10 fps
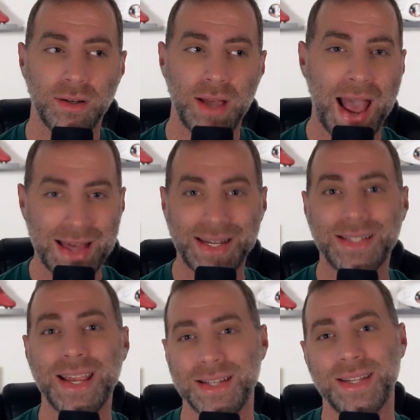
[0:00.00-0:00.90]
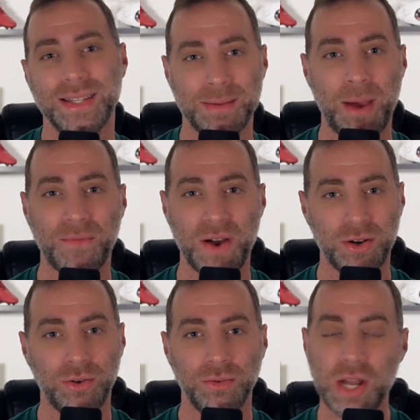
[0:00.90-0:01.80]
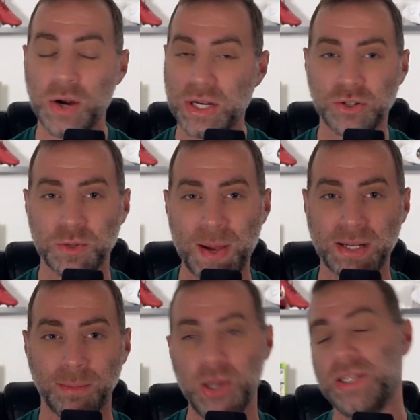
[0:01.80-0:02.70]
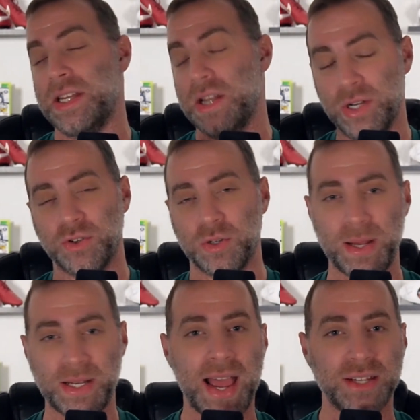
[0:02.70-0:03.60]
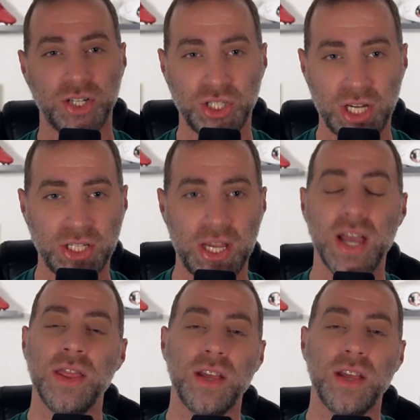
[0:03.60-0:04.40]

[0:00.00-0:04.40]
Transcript: has a ticket to the semifinal. No disrespect to Boise, no disrespect to Ashton Genty.